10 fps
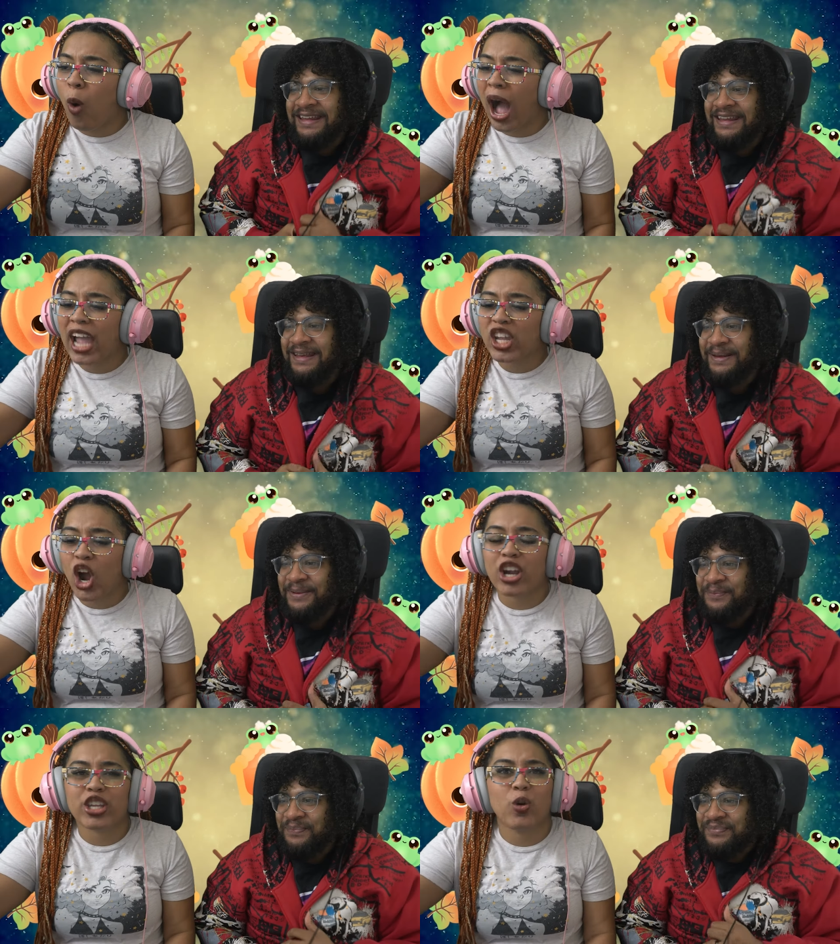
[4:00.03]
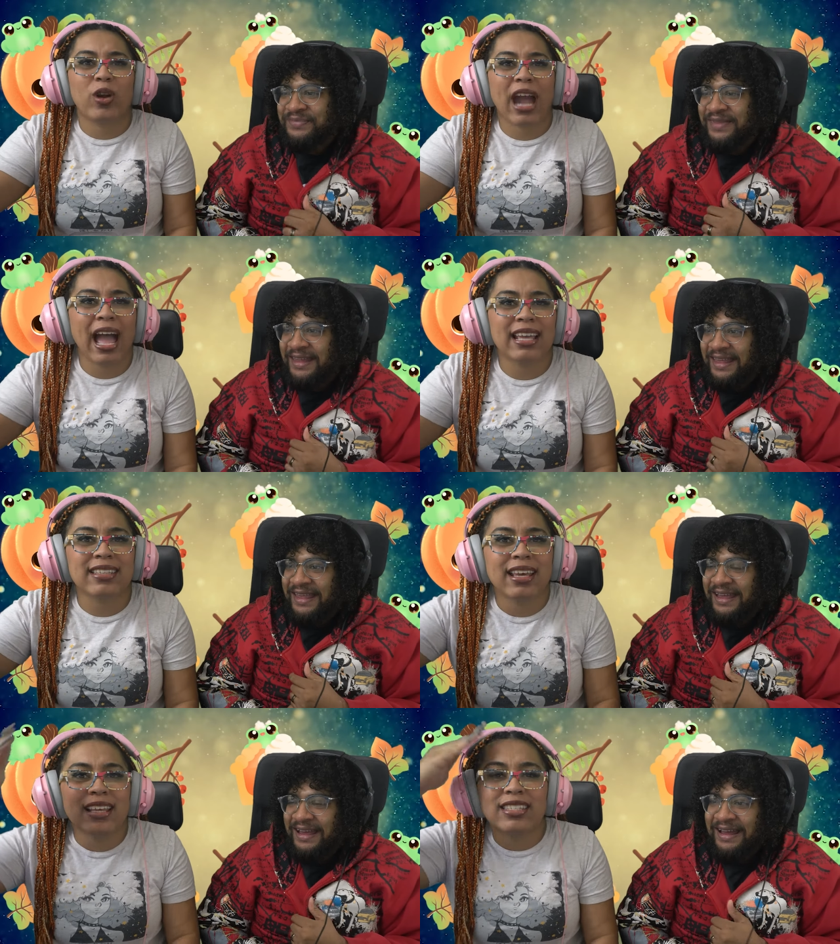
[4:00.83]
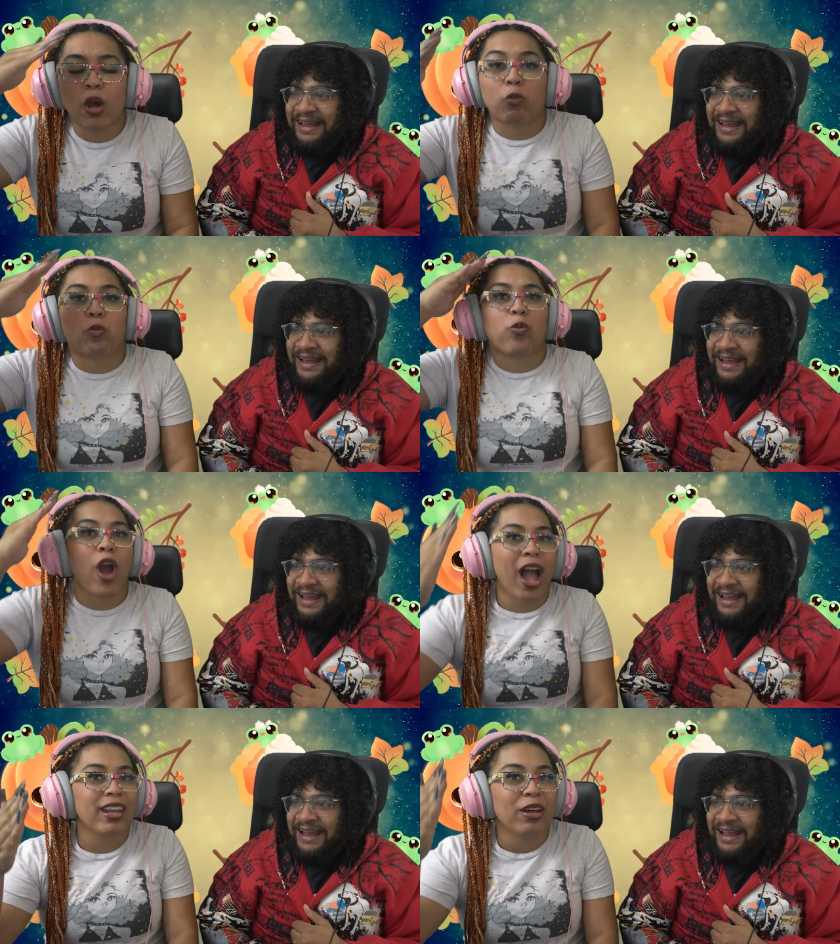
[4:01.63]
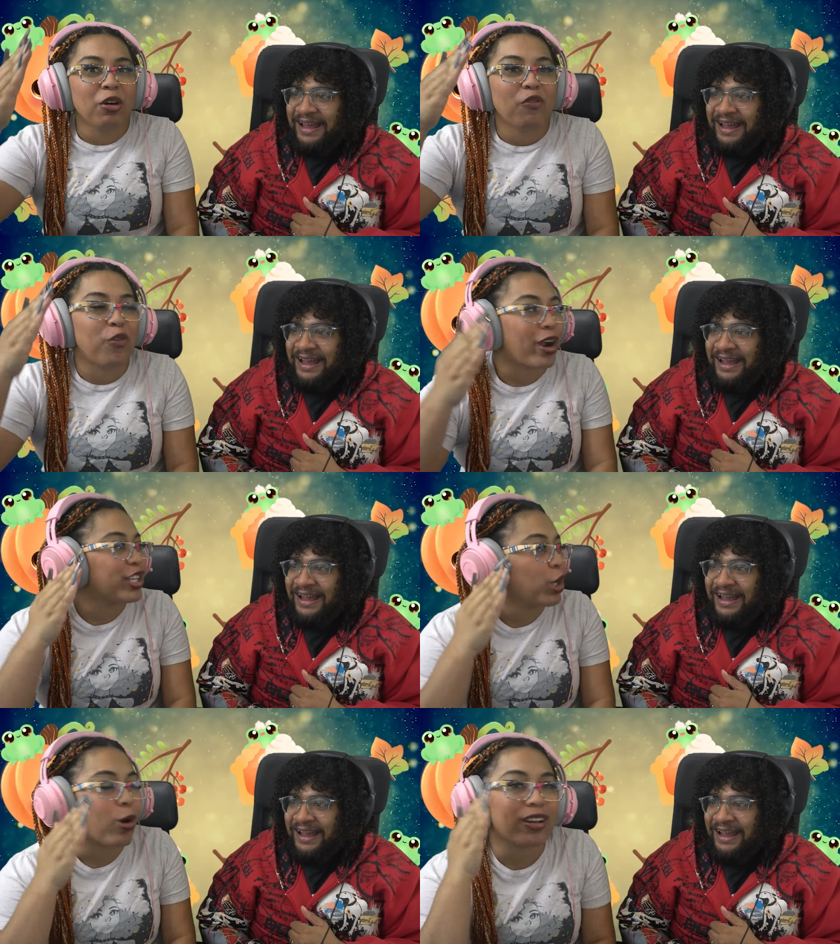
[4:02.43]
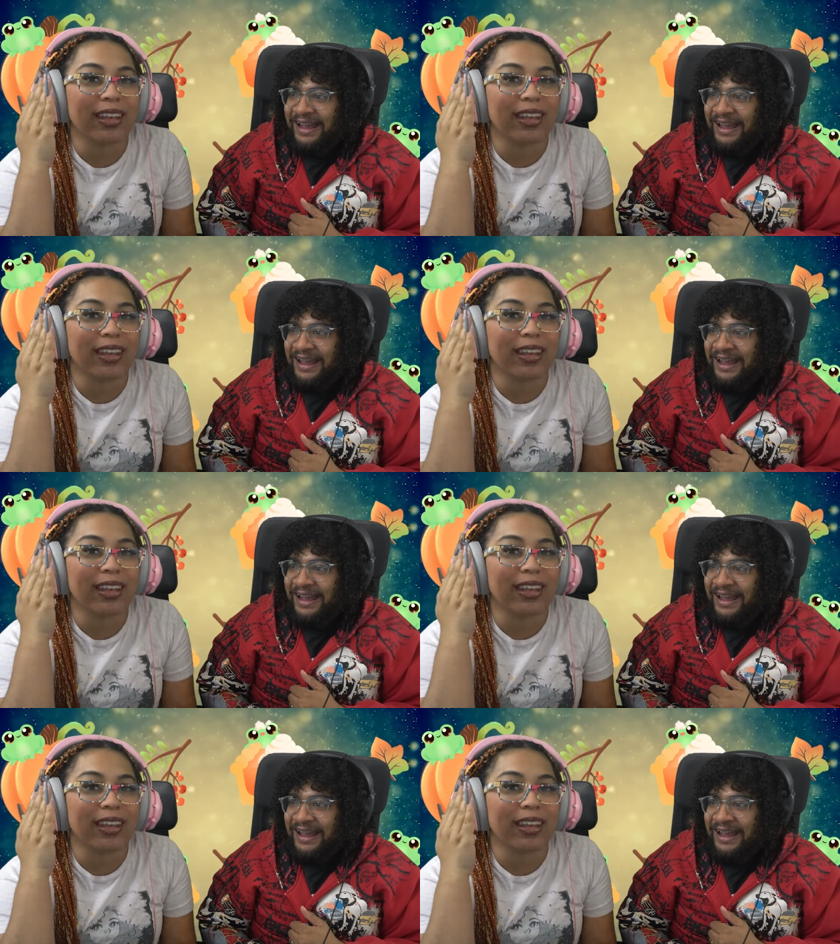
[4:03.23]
Speaker 1: Why are you guys run for your